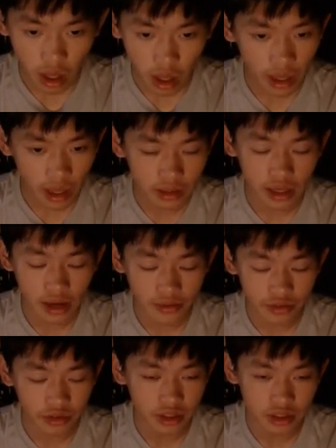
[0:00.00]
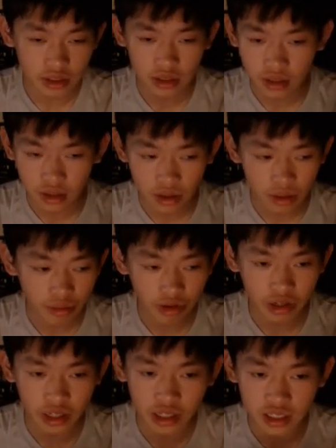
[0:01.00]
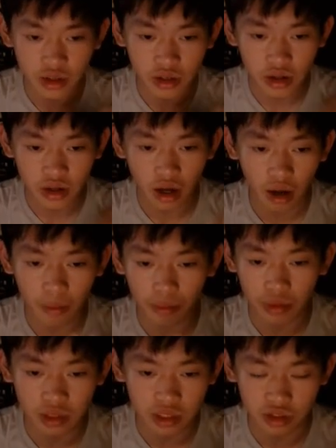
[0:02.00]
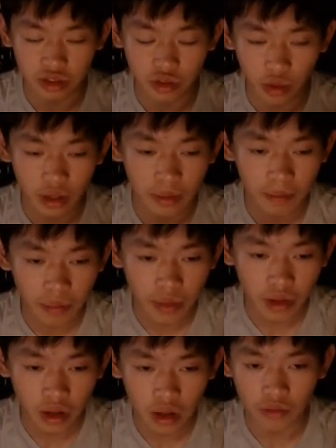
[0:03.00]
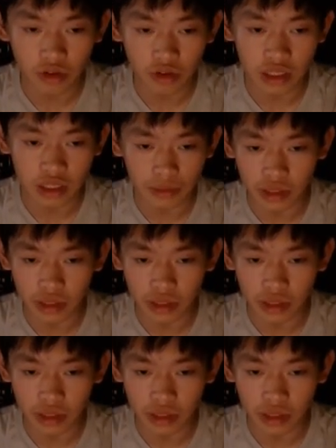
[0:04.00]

and after this pretty easy um, position to win for example